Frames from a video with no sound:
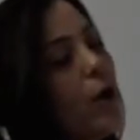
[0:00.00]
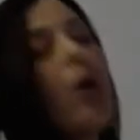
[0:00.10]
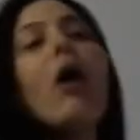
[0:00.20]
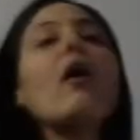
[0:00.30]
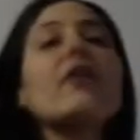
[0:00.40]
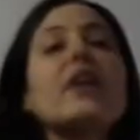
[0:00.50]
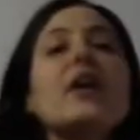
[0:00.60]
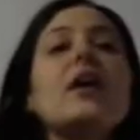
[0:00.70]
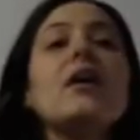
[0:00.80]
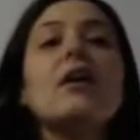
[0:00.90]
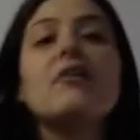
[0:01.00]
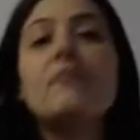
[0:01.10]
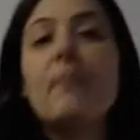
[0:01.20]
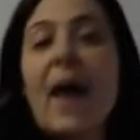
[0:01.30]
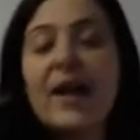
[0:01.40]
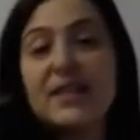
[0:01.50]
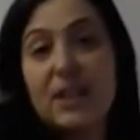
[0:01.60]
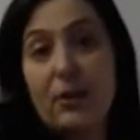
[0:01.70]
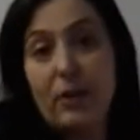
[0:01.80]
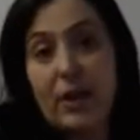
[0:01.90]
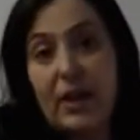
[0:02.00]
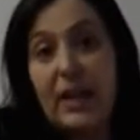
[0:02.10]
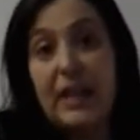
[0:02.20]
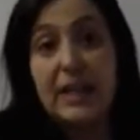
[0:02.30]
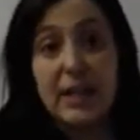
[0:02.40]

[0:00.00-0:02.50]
Colony of Bacteria in